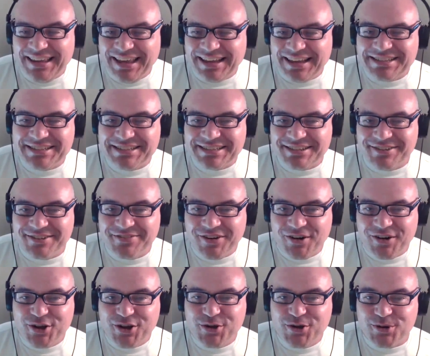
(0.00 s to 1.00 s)
Yes. So
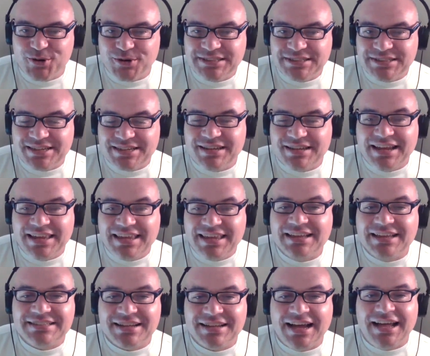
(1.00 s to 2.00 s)
very cool. So
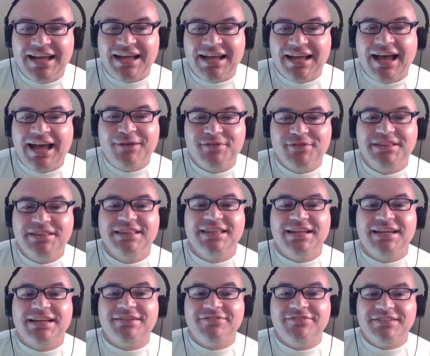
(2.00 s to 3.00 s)
yes, I would
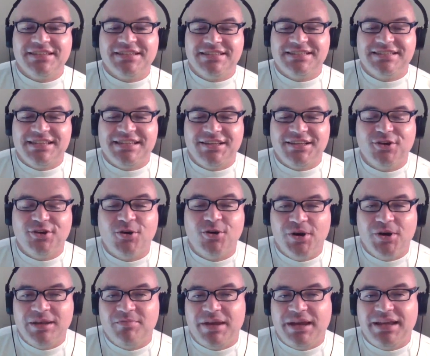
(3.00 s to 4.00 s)
love to see
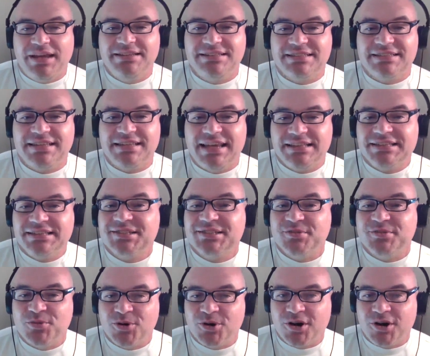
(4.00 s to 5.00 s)
Coinbase get
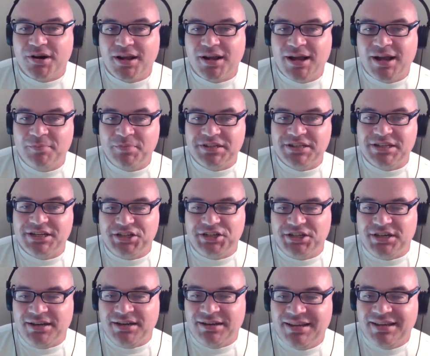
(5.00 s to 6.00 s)
some more competition.